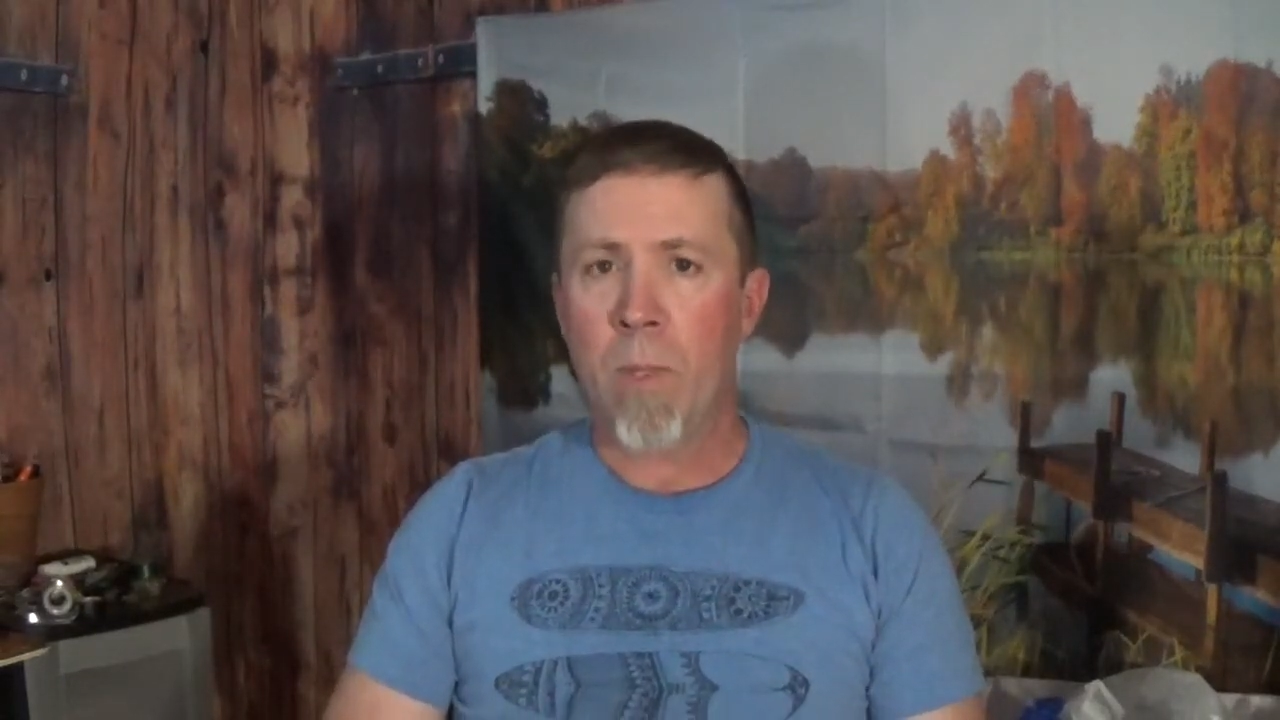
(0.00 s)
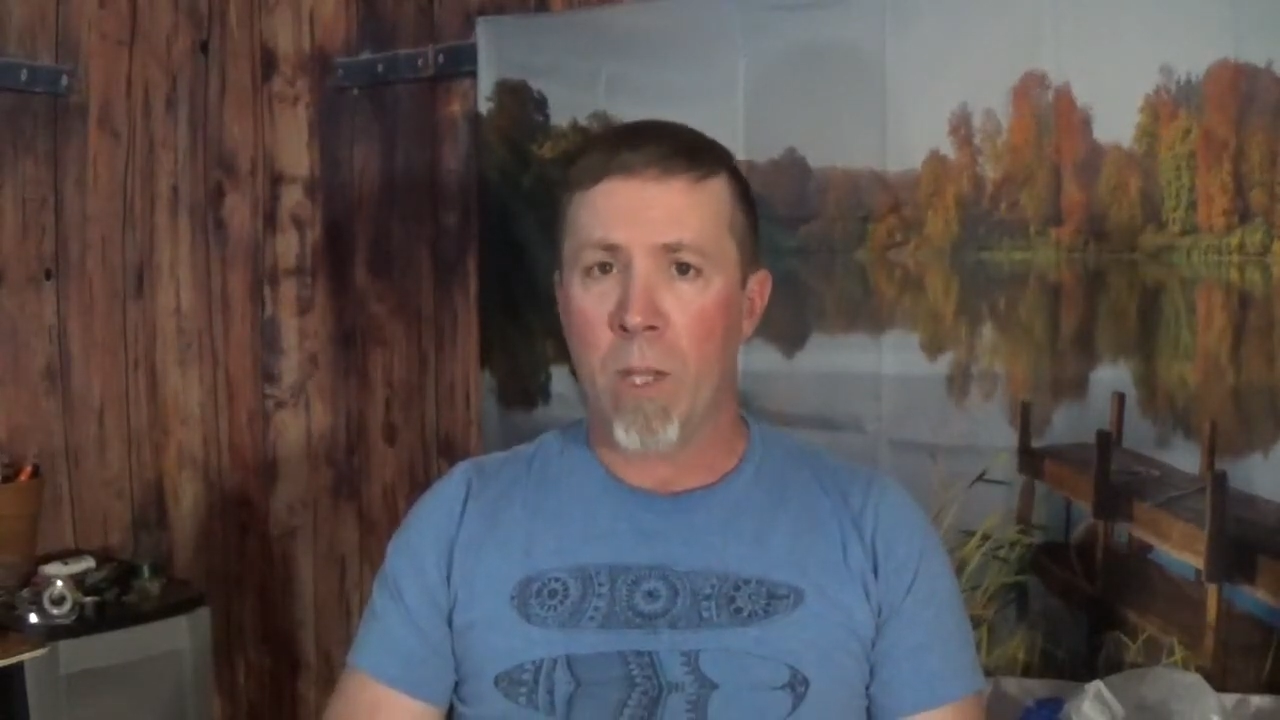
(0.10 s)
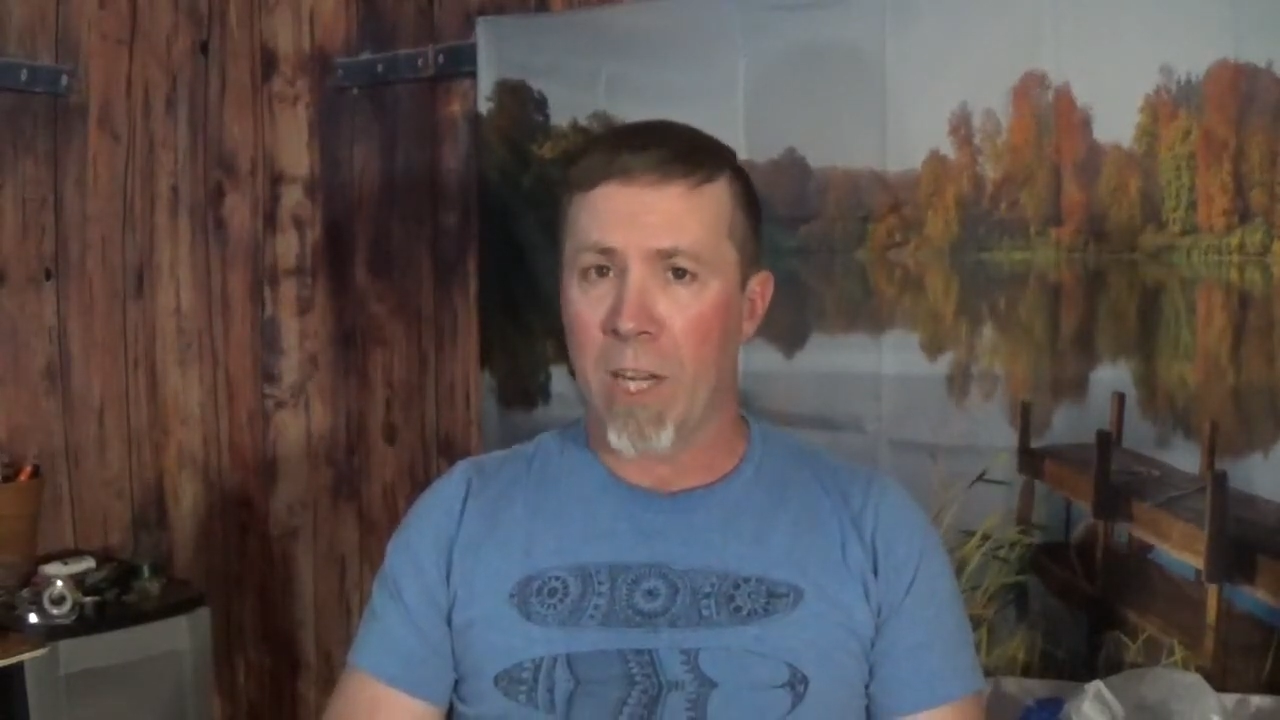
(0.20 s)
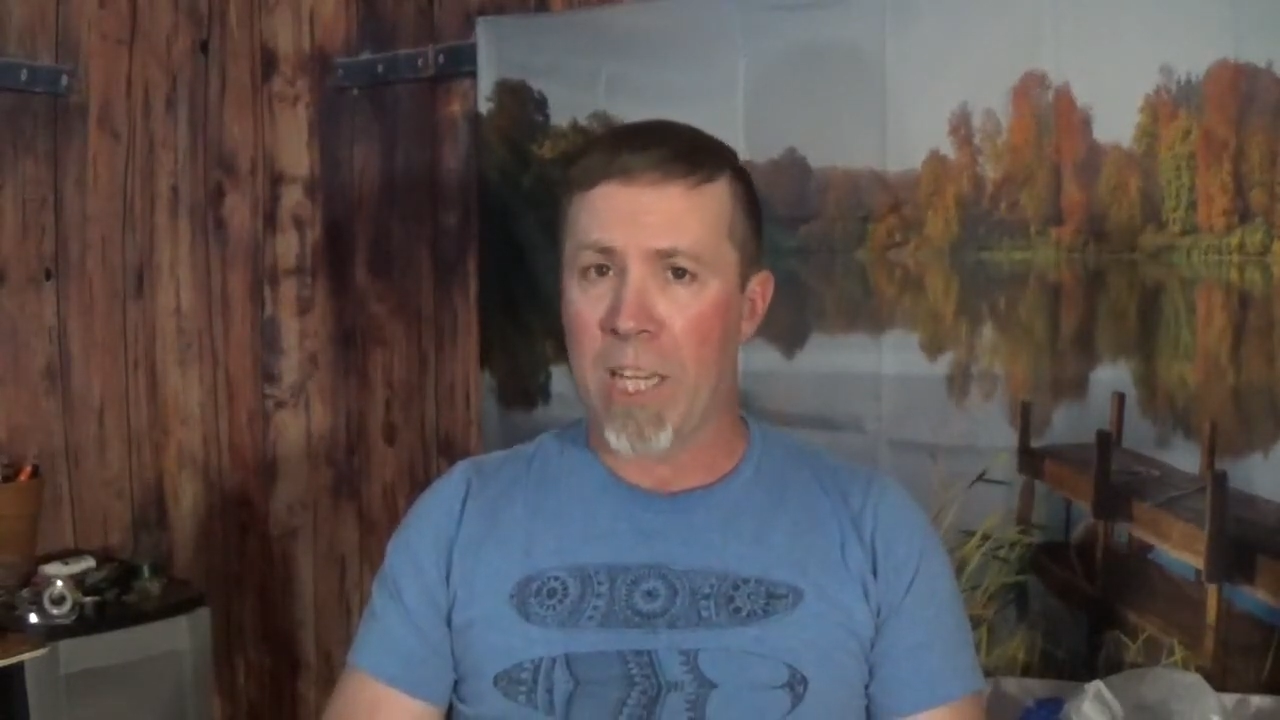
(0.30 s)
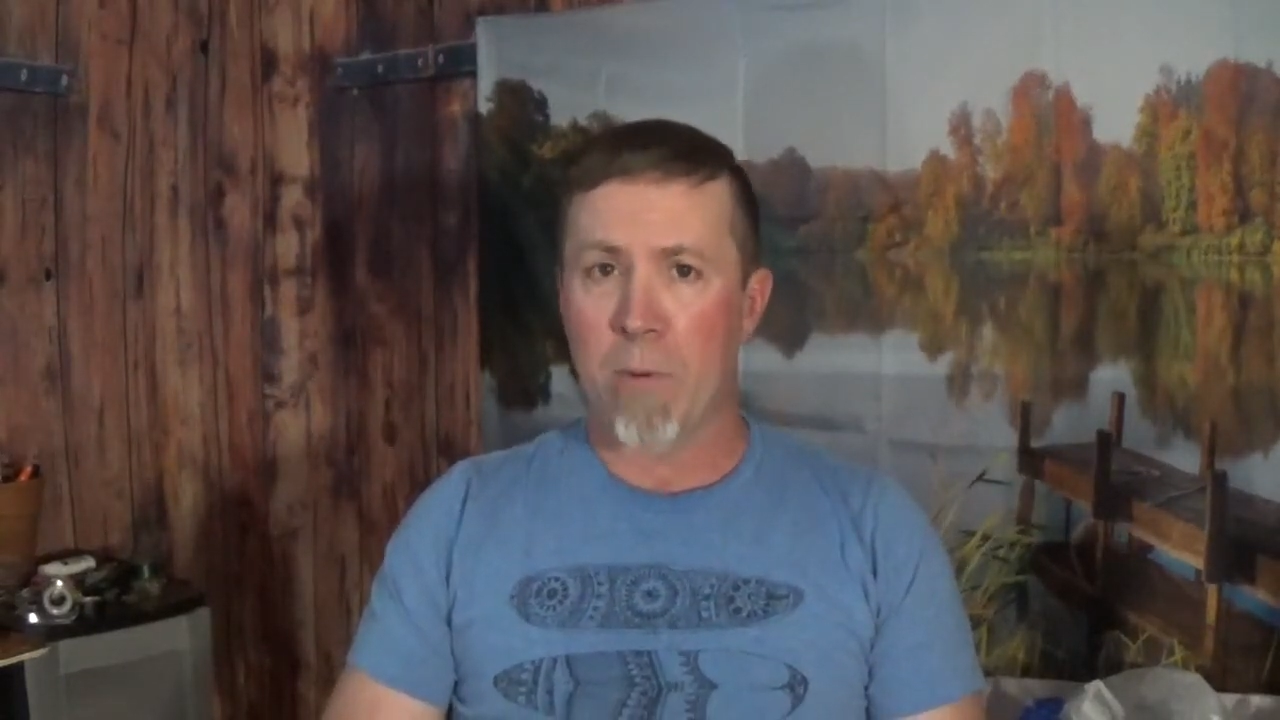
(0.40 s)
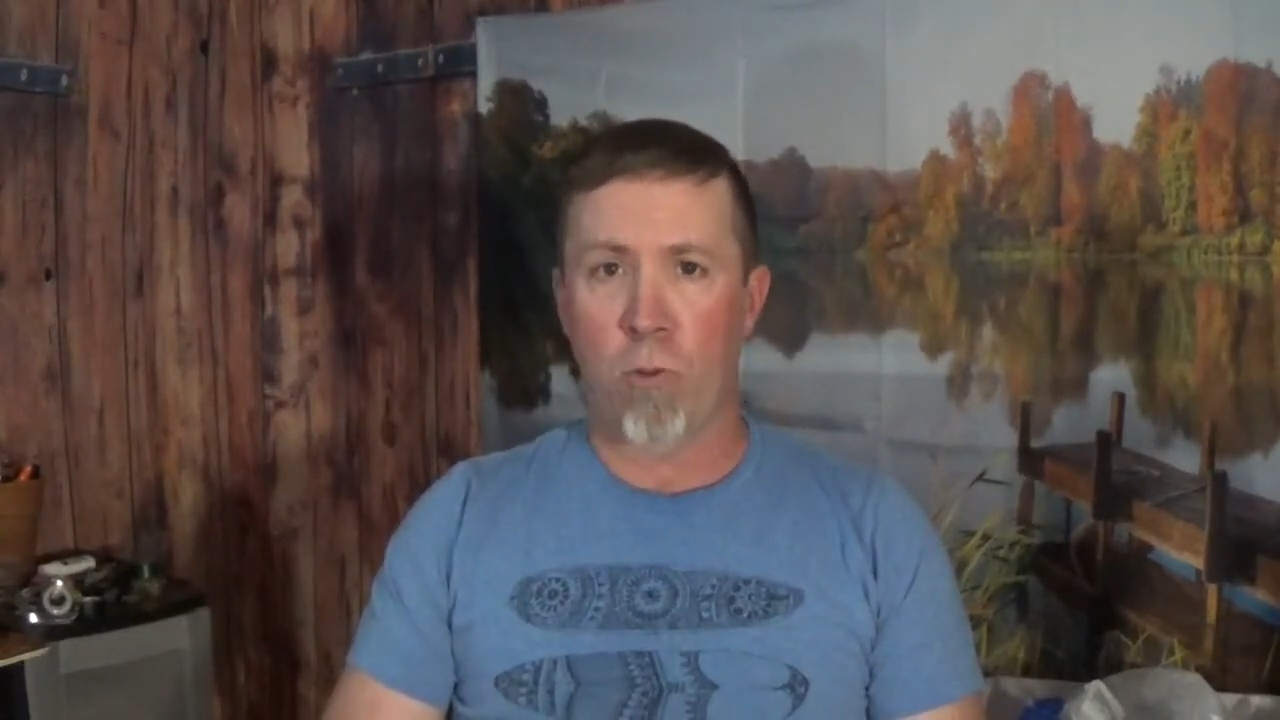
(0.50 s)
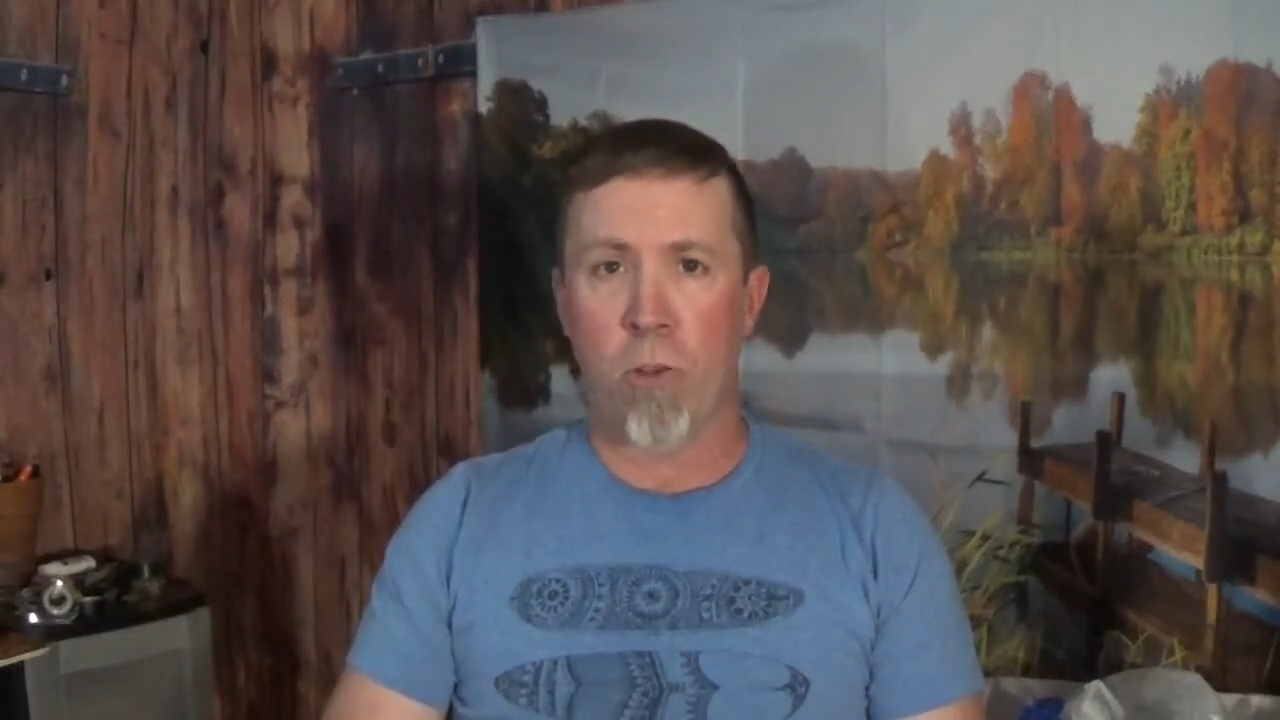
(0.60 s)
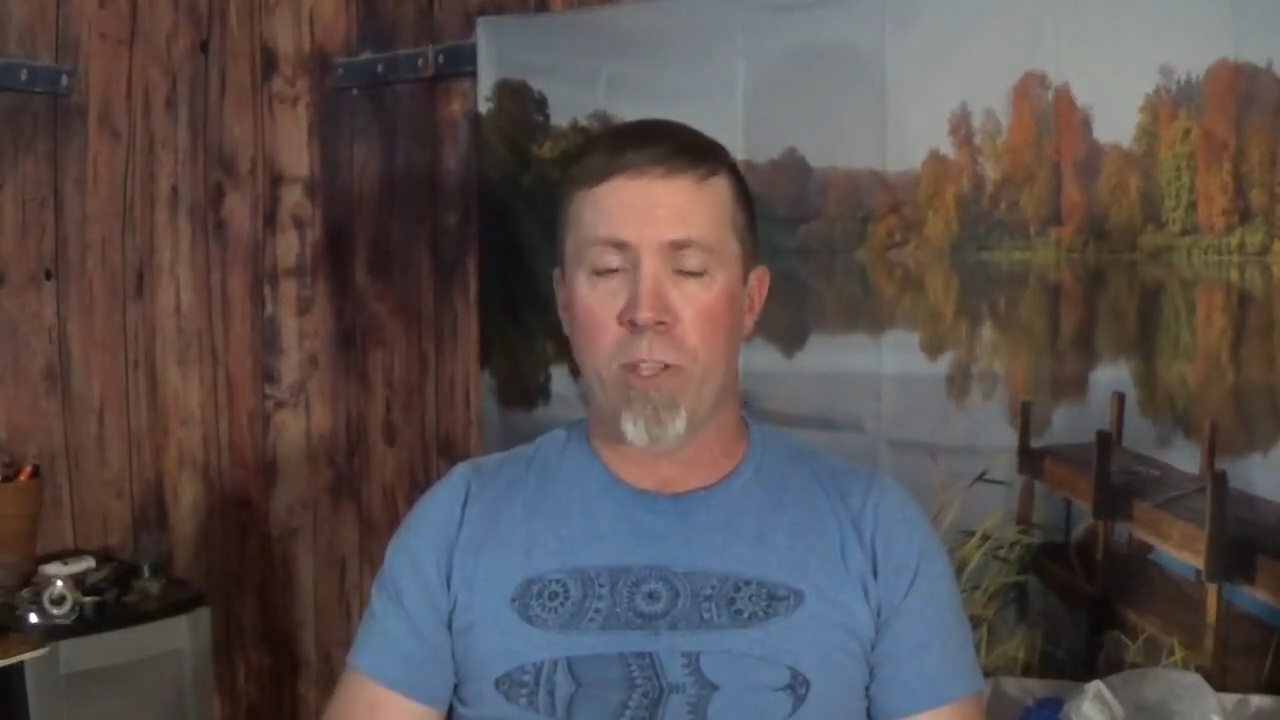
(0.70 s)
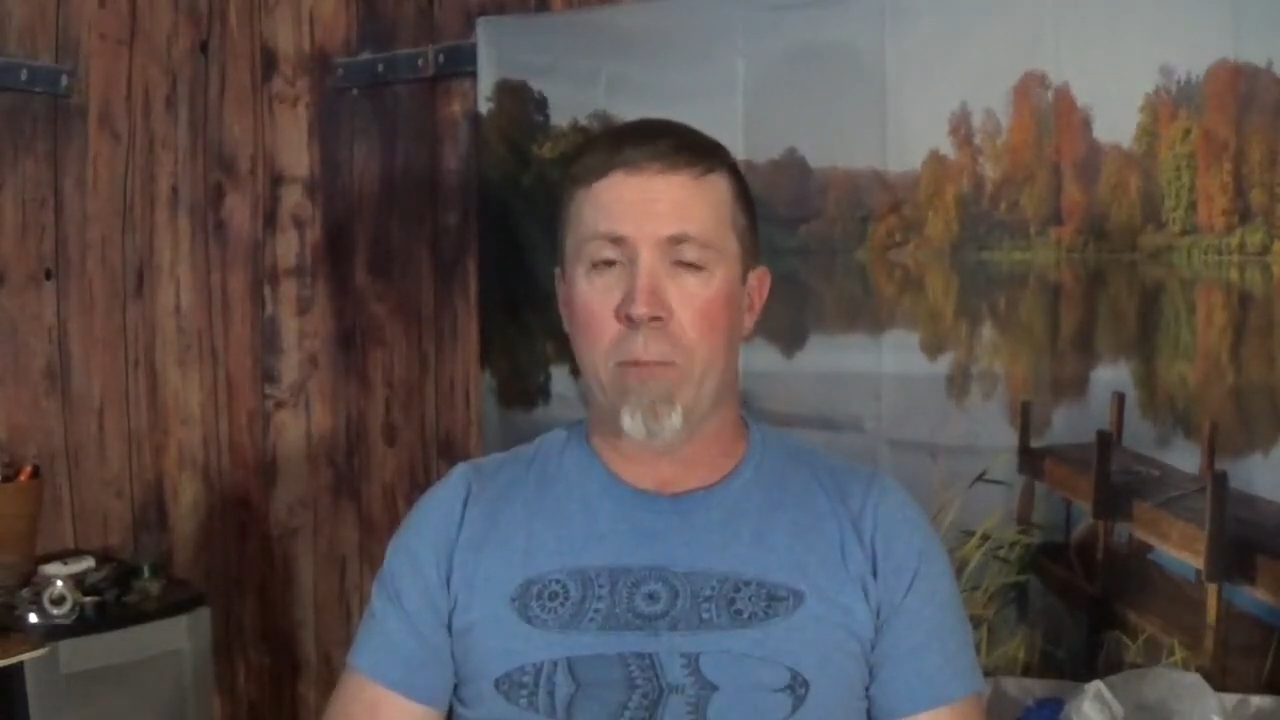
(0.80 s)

when I come across